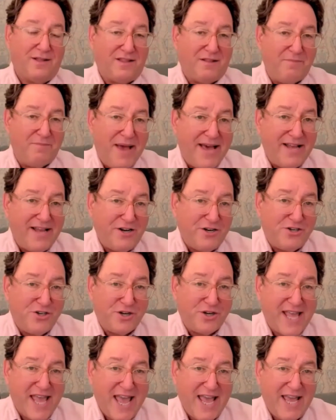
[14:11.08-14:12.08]
The
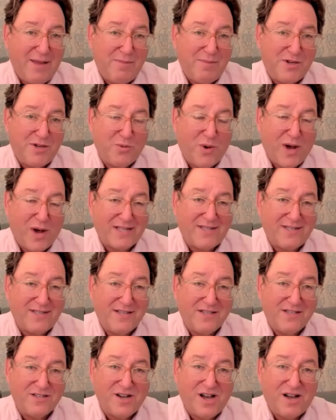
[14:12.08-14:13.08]
manager came to
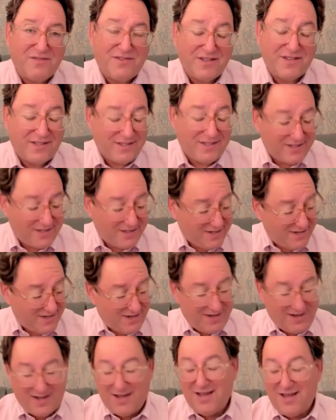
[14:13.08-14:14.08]
Watson's office.
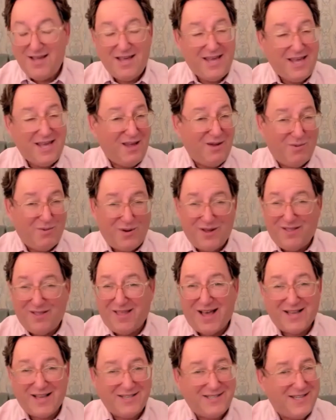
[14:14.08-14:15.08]
He
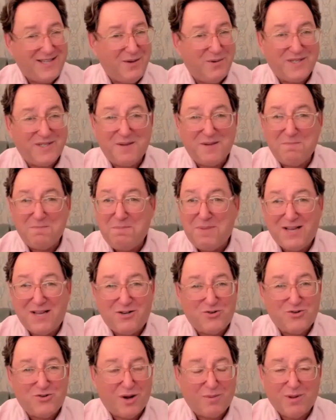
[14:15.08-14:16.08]
realized he was in
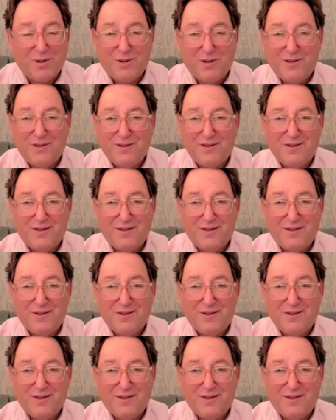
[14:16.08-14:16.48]
big trouble.